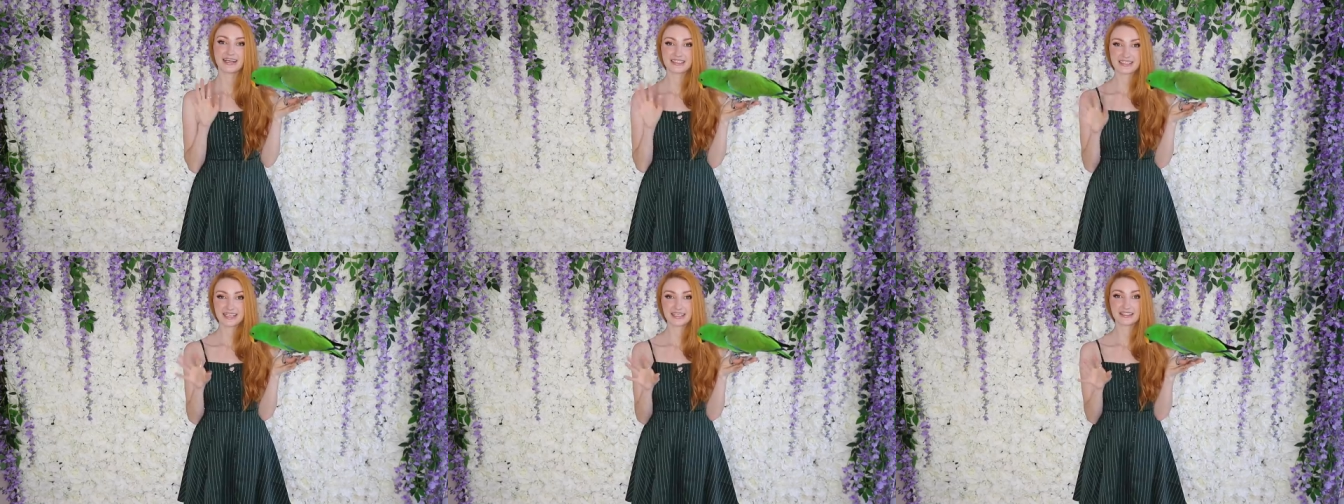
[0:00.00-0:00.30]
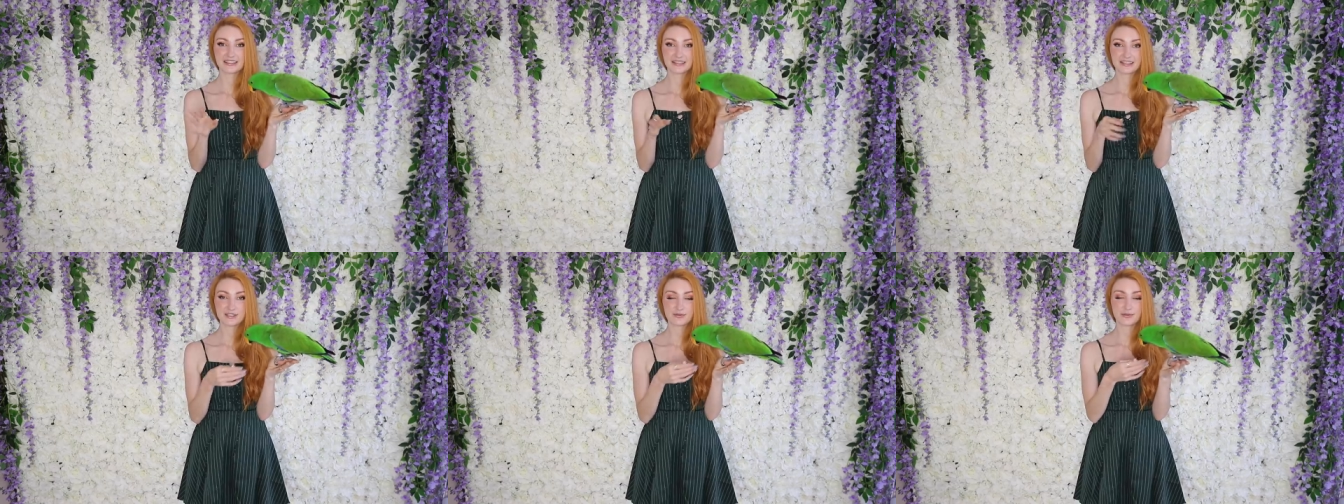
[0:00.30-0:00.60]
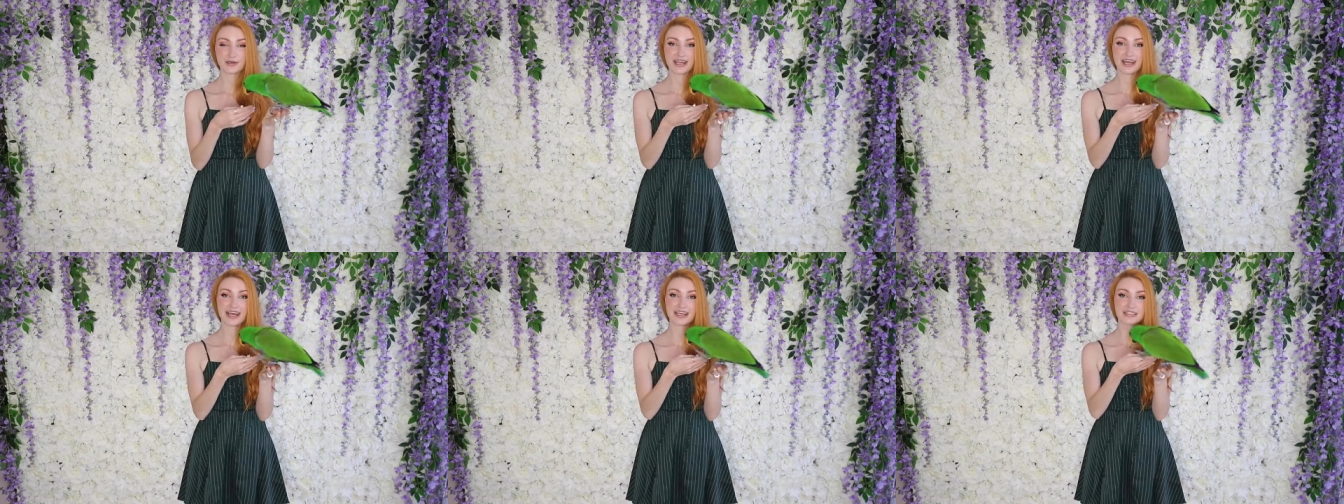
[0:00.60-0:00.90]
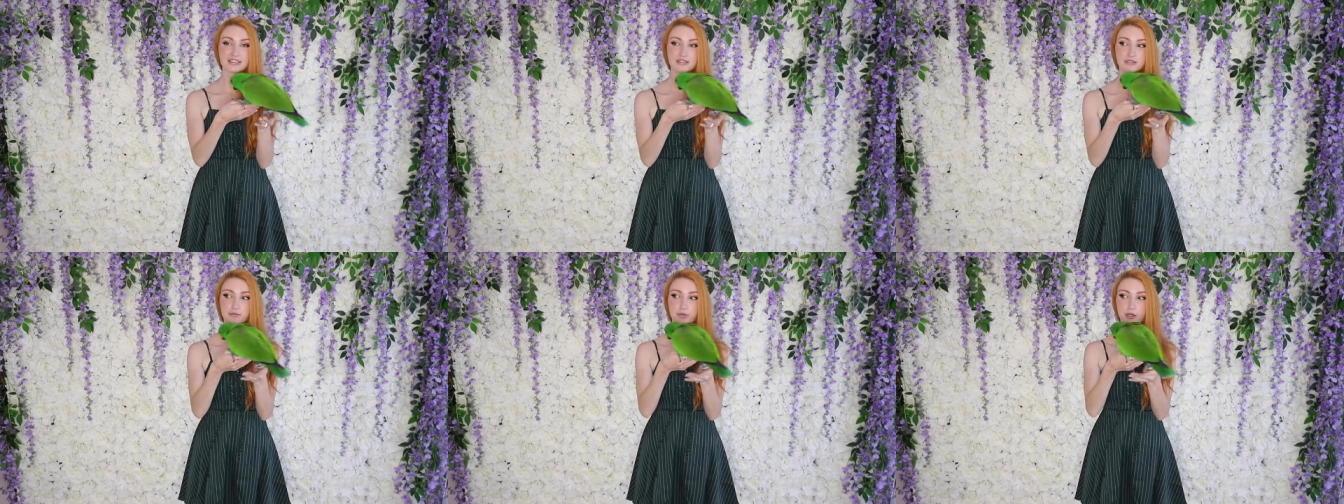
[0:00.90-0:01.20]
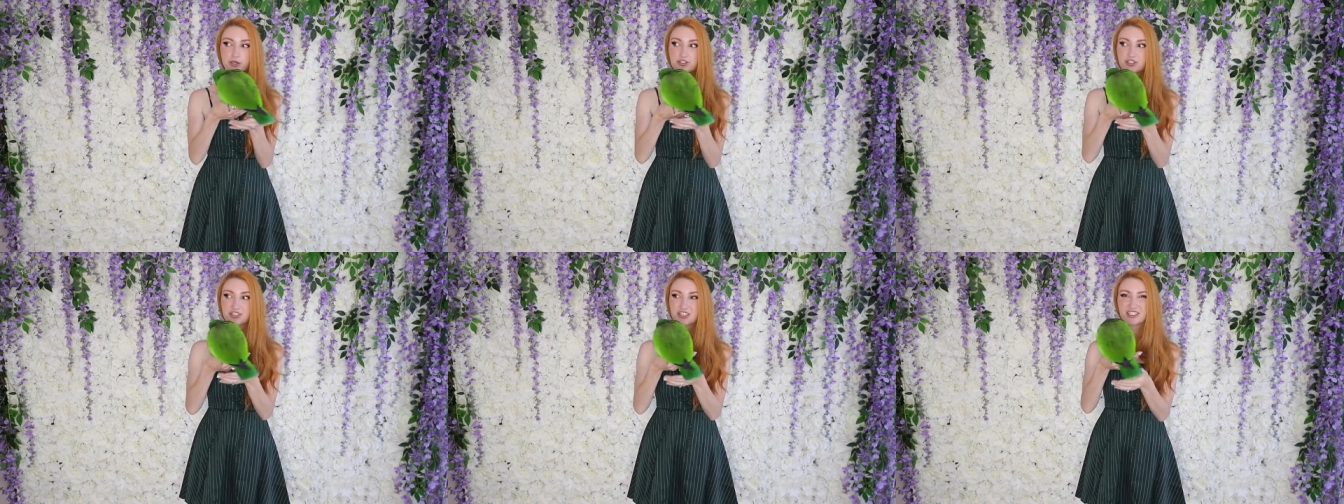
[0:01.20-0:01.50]
I'd say that this one has the
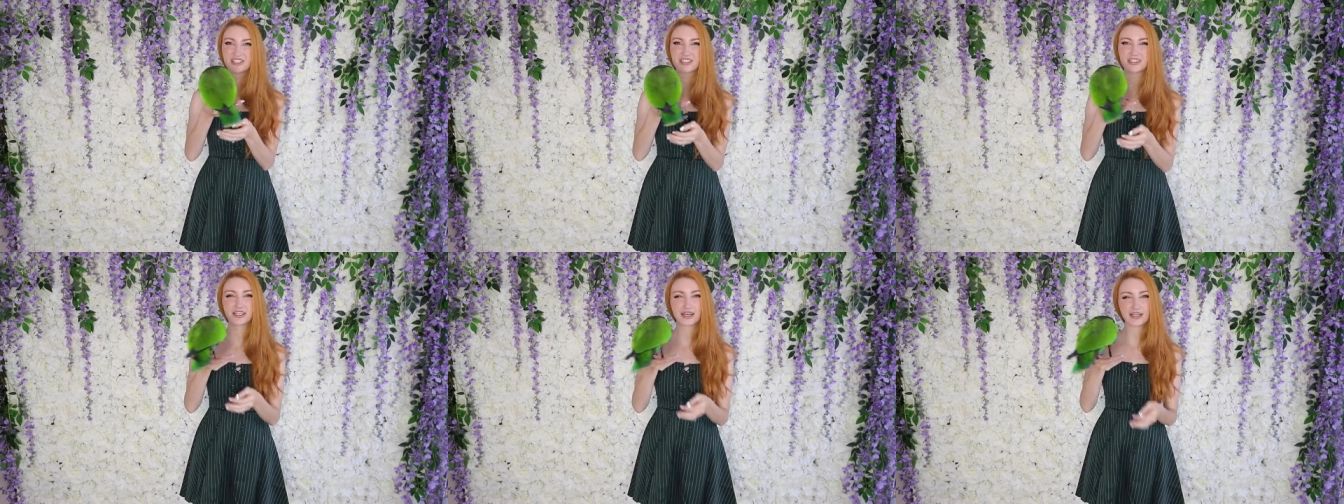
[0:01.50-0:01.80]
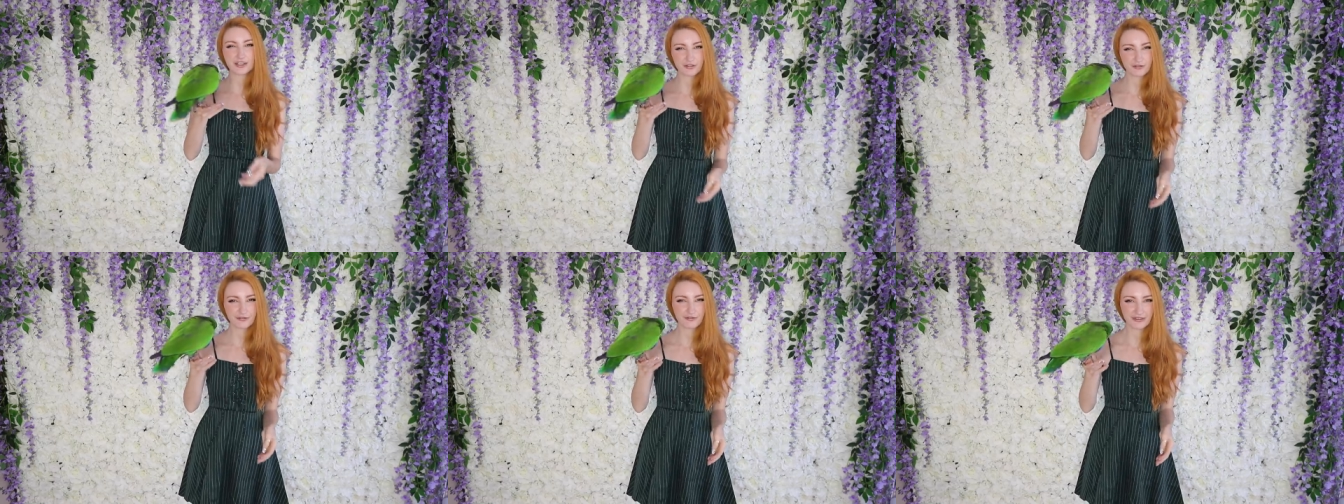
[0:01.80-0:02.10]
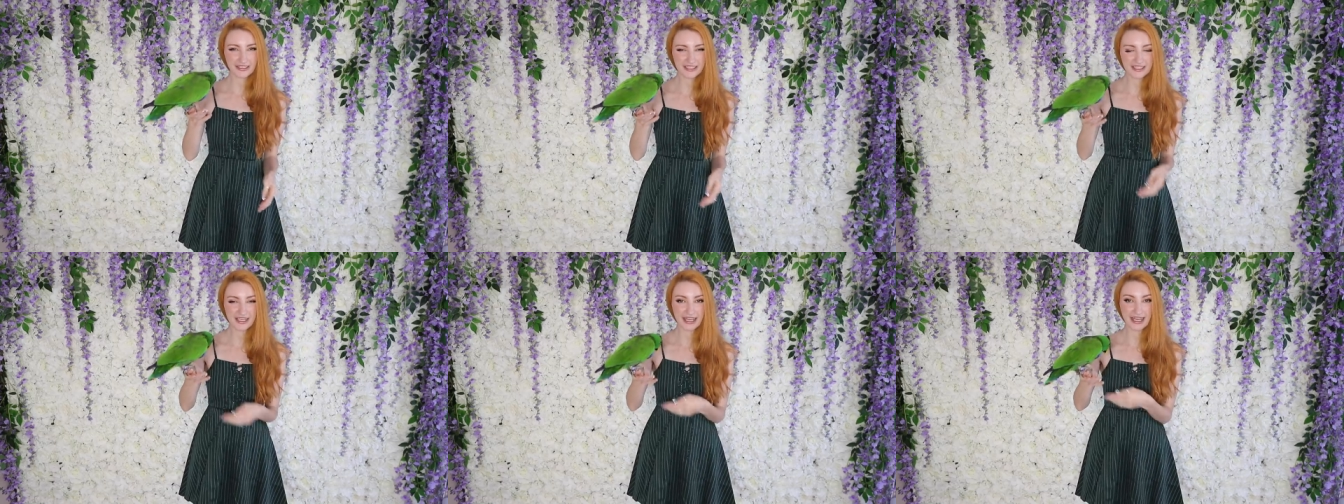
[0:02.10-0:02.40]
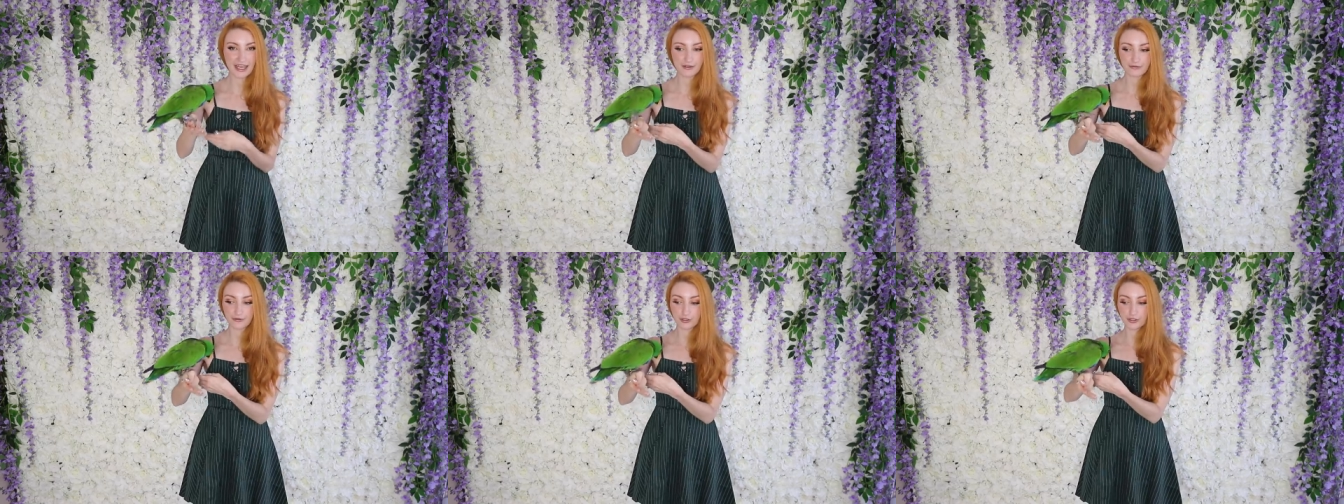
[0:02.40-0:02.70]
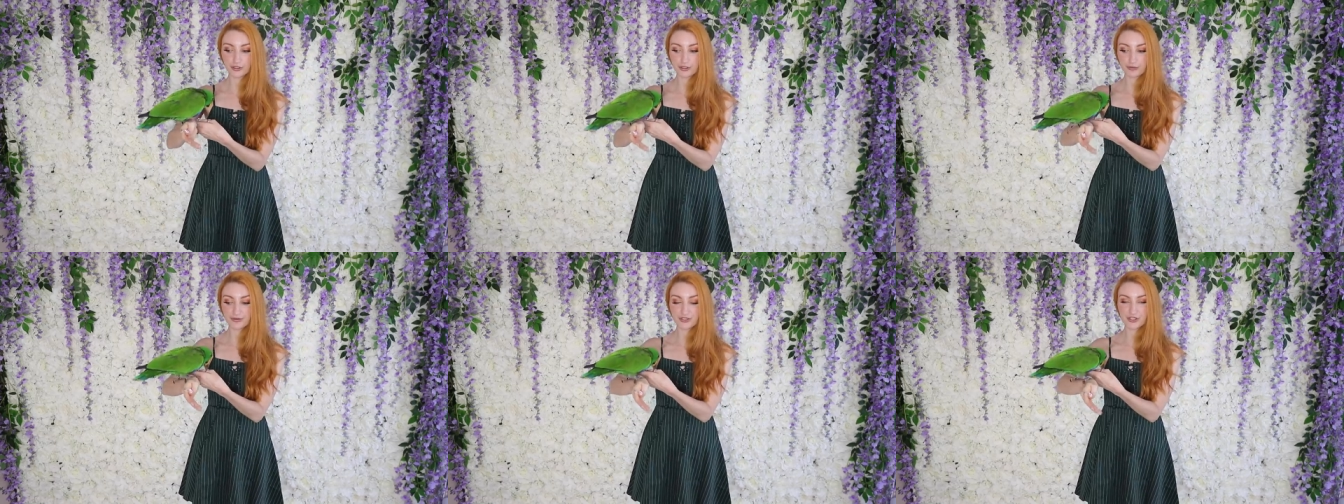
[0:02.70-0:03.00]
most snug fit out of
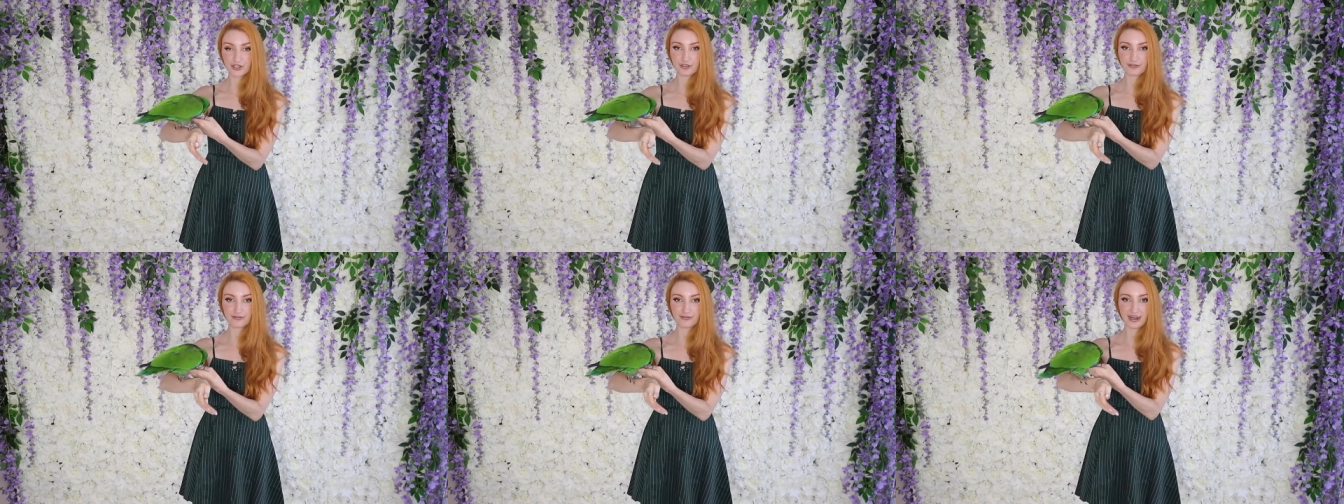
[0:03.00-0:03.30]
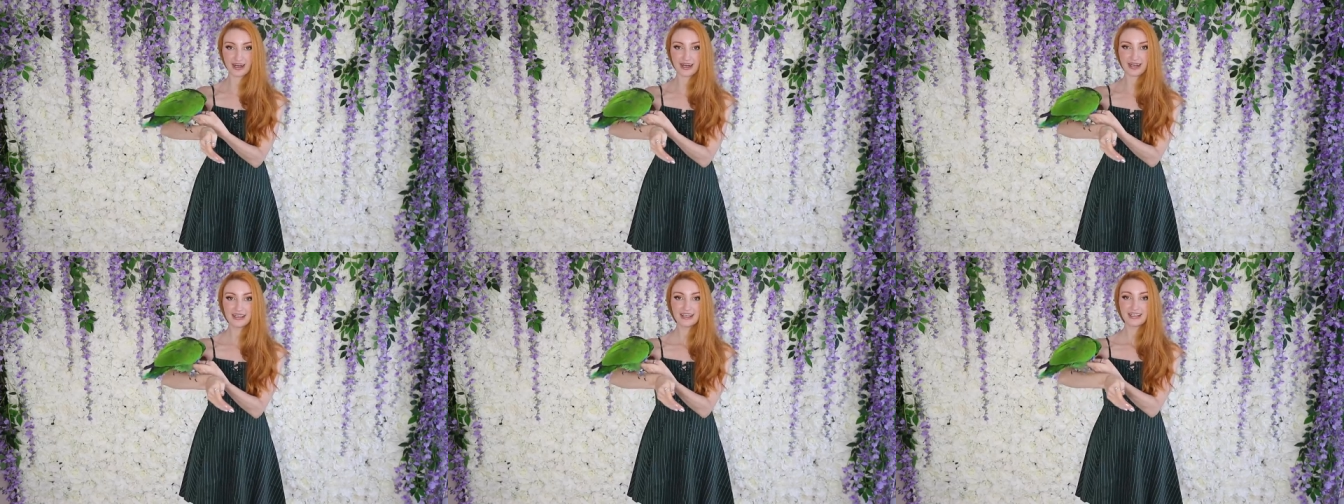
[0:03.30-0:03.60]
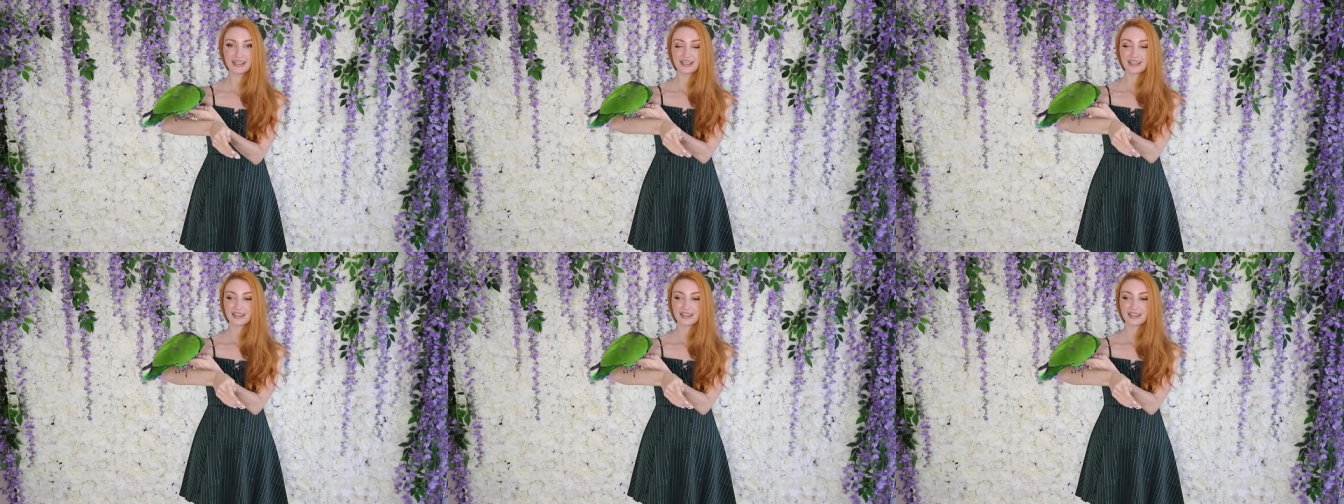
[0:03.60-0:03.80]
all of them so far.